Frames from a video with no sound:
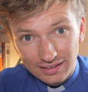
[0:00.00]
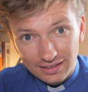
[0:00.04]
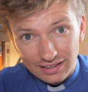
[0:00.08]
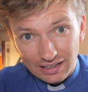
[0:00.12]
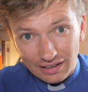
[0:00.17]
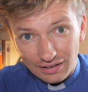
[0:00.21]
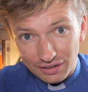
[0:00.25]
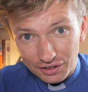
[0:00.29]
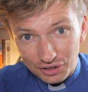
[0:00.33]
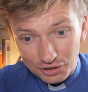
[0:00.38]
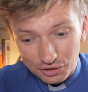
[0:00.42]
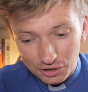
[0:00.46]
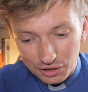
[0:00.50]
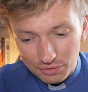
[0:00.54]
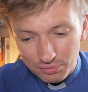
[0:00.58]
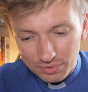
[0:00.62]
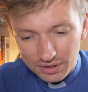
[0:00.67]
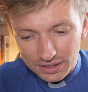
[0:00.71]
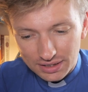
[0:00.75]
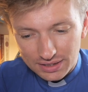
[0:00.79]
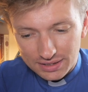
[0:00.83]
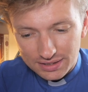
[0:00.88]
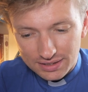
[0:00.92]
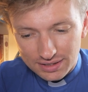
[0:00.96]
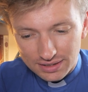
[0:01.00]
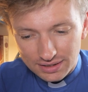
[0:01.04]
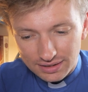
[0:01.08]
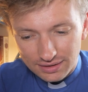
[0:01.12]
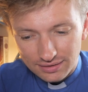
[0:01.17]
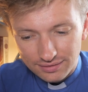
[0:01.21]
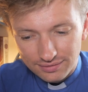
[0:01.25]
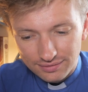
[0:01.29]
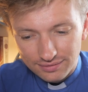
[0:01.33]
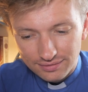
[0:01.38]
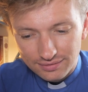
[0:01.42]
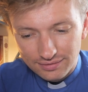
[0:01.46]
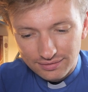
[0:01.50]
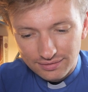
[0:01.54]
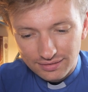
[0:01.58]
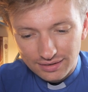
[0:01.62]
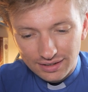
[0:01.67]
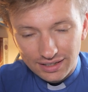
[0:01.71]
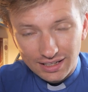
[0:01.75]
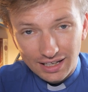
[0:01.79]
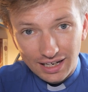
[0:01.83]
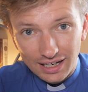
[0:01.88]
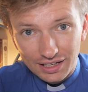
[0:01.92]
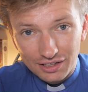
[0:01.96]
Now it couldn't have been easy.
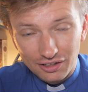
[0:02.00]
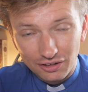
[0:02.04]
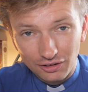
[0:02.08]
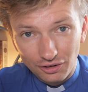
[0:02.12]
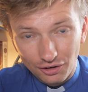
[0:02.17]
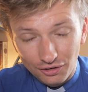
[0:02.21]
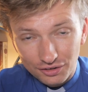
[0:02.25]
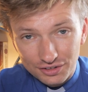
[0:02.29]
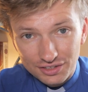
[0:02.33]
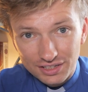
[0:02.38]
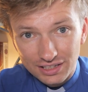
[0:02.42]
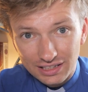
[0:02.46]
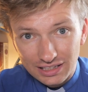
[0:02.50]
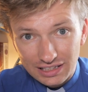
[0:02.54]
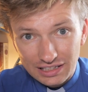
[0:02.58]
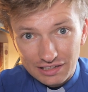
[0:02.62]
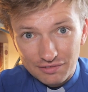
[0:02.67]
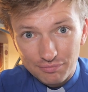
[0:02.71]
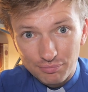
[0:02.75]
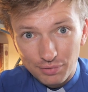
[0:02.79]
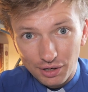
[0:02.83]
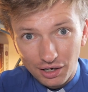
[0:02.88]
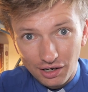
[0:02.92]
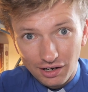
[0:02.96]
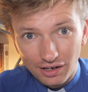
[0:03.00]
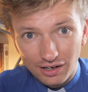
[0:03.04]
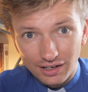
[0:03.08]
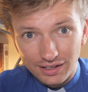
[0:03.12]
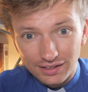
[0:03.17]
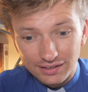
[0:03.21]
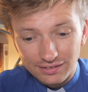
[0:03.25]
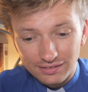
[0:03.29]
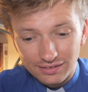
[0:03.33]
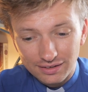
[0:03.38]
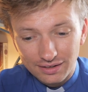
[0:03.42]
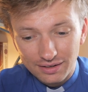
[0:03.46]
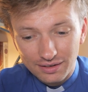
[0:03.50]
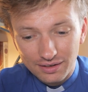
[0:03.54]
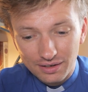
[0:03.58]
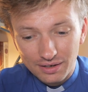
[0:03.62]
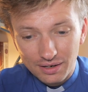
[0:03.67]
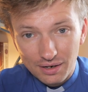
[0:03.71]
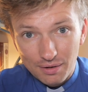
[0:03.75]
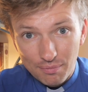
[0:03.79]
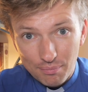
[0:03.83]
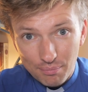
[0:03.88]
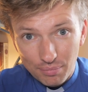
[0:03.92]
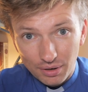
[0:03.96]
He had a lot to leave behind,
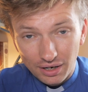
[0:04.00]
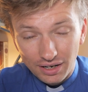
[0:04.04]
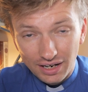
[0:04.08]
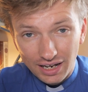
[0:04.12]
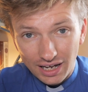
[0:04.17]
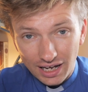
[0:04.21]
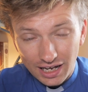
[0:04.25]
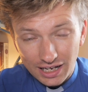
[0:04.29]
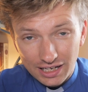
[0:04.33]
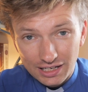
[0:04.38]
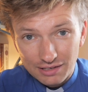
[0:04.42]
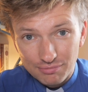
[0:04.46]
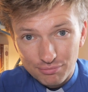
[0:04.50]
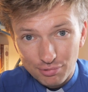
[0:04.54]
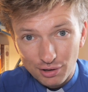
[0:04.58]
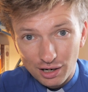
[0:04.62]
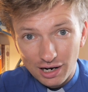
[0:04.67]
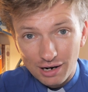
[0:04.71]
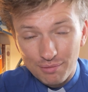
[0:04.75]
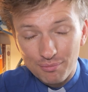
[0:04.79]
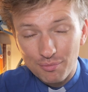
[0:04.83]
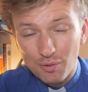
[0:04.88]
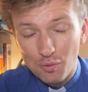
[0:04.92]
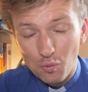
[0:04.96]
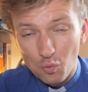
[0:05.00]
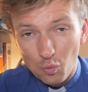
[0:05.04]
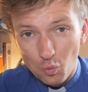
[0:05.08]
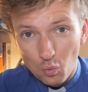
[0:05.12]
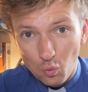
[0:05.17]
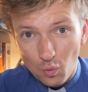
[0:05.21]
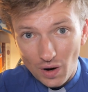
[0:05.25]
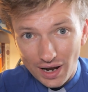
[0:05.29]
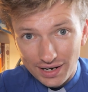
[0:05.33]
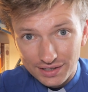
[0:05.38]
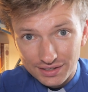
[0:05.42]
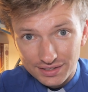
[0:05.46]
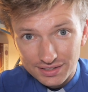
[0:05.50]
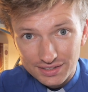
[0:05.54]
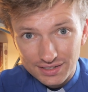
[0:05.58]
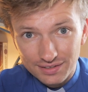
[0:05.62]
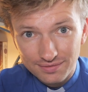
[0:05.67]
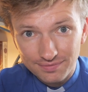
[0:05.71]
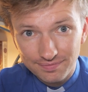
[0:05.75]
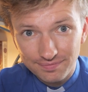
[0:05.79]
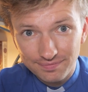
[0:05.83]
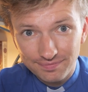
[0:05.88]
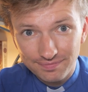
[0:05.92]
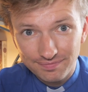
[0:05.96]
but Abram went.
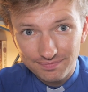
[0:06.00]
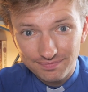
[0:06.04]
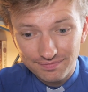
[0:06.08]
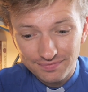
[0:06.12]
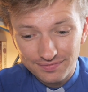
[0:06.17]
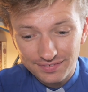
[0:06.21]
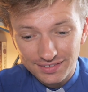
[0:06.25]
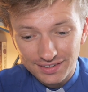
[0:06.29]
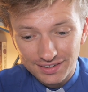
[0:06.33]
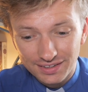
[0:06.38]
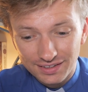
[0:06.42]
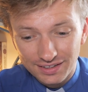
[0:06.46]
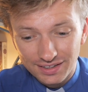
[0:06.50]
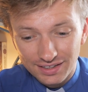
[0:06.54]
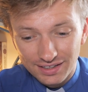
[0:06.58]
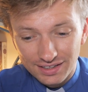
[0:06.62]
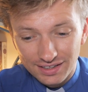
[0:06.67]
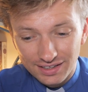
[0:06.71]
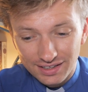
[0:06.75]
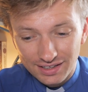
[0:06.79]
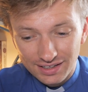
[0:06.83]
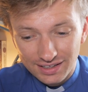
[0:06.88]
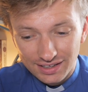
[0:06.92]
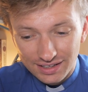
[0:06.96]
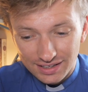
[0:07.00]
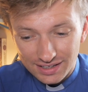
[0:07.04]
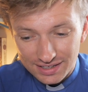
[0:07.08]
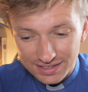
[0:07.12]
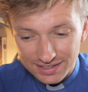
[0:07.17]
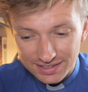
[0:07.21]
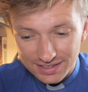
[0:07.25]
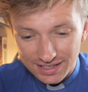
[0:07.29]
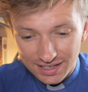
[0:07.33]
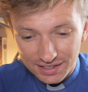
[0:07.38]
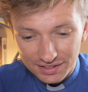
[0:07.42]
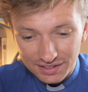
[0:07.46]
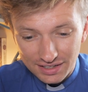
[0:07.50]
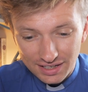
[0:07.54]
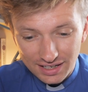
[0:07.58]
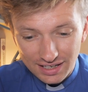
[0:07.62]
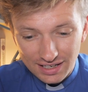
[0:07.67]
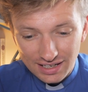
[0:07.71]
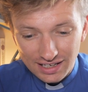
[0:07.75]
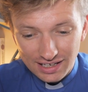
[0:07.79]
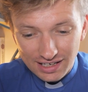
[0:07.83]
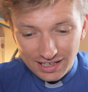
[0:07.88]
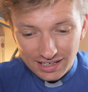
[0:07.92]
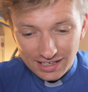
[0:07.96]
It said
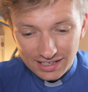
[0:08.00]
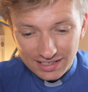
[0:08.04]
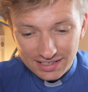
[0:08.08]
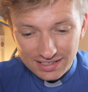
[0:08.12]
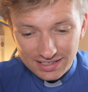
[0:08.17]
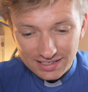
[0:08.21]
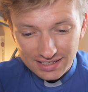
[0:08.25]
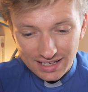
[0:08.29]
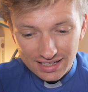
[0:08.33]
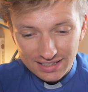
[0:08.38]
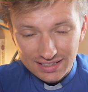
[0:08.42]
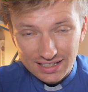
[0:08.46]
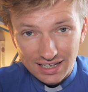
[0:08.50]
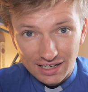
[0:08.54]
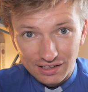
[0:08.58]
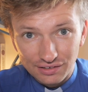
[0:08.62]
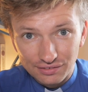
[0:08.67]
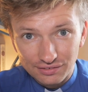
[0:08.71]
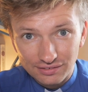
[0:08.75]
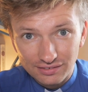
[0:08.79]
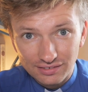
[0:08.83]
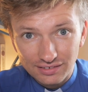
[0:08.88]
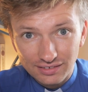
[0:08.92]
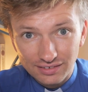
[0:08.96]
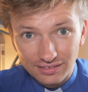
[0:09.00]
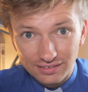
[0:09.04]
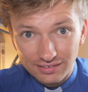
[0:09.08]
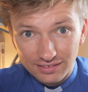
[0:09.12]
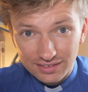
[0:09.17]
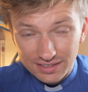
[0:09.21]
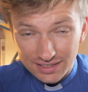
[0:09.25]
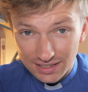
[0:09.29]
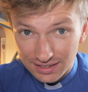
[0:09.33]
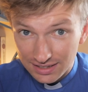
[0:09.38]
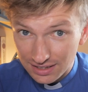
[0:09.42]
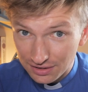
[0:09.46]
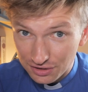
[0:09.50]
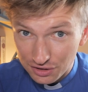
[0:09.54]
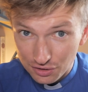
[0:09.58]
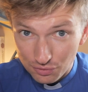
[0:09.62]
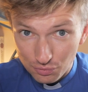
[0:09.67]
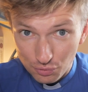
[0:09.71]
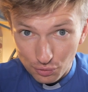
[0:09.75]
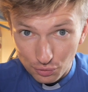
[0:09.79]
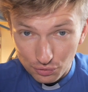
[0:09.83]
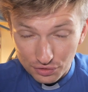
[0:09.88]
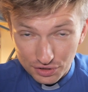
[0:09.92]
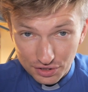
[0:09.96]
he set out, set out
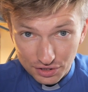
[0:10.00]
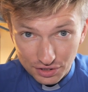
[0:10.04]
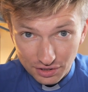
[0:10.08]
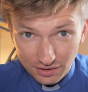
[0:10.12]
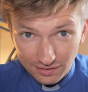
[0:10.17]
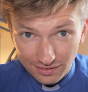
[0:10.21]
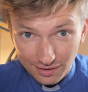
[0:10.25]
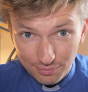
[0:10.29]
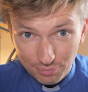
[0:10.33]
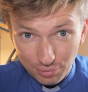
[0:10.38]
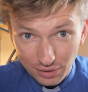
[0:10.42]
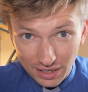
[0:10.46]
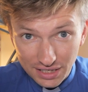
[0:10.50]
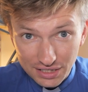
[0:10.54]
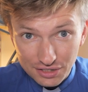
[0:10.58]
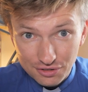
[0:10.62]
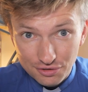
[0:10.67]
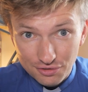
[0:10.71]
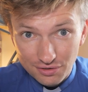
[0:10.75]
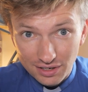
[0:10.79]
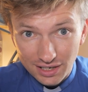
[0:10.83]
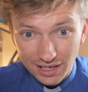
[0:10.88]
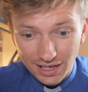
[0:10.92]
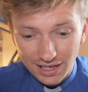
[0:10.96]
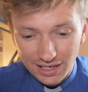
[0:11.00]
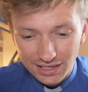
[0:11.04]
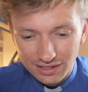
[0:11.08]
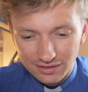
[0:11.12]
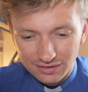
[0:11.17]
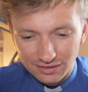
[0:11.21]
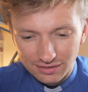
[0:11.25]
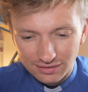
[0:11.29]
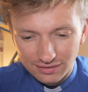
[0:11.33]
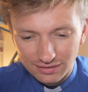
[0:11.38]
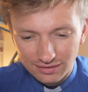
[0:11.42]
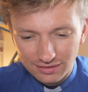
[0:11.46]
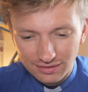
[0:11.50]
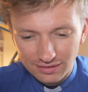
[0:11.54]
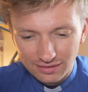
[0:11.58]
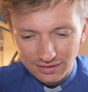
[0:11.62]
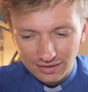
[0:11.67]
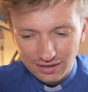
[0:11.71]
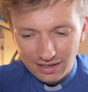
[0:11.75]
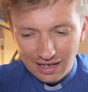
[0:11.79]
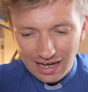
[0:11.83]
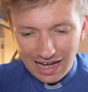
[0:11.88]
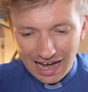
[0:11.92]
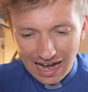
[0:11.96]
towards a place called Canaan,
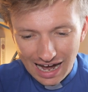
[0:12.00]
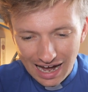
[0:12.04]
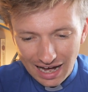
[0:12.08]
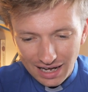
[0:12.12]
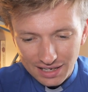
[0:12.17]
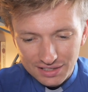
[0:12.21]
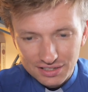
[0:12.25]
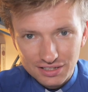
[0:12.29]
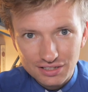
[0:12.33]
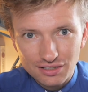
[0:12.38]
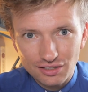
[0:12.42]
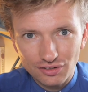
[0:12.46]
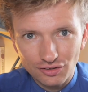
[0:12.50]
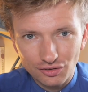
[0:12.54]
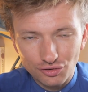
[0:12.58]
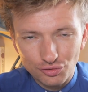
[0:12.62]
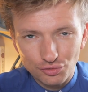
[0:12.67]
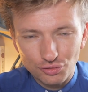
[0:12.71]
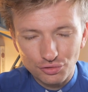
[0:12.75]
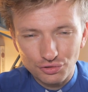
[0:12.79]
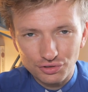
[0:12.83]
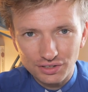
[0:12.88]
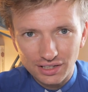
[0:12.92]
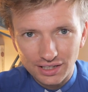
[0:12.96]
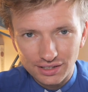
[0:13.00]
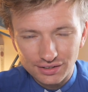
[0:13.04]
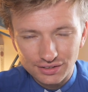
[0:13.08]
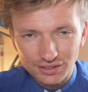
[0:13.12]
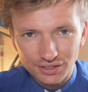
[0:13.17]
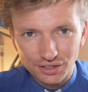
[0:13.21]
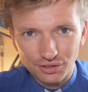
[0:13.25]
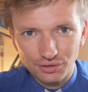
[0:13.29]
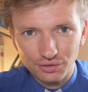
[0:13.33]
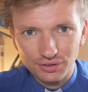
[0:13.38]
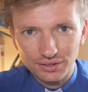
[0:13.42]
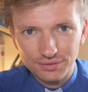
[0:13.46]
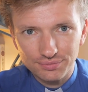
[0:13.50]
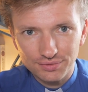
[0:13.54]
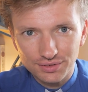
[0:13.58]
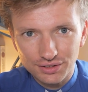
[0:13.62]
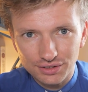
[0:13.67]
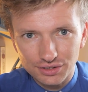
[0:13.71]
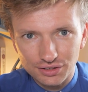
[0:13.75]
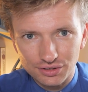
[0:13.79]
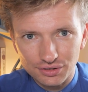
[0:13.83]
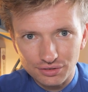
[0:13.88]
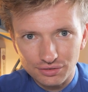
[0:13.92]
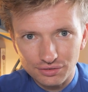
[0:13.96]
as the Lord had told him to
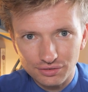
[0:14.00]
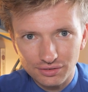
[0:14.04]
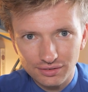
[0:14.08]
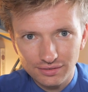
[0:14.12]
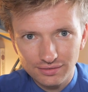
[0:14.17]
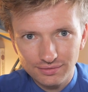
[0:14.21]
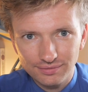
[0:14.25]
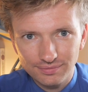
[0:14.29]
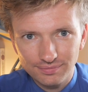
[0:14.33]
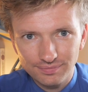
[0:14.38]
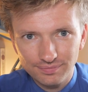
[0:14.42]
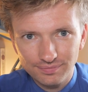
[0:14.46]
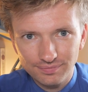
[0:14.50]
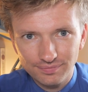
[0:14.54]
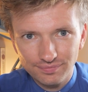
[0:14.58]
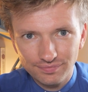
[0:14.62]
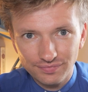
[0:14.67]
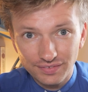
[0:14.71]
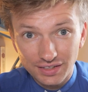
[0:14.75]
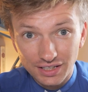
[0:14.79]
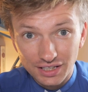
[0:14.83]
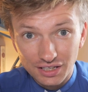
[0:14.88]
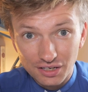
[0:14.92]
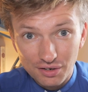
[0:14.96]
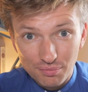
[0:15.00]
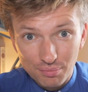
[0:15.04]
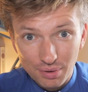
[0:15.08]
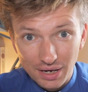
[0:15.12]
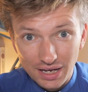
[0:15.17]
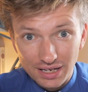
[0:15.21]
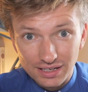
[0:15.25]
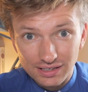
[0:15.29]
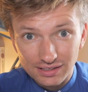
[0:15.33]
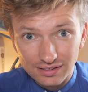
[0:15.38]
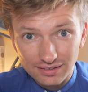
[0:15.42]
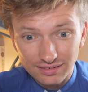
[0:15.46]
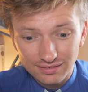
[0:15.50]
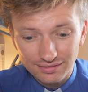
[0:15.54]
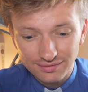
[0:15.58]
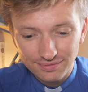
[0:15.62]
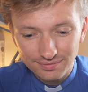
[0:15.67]
do. He obeyed.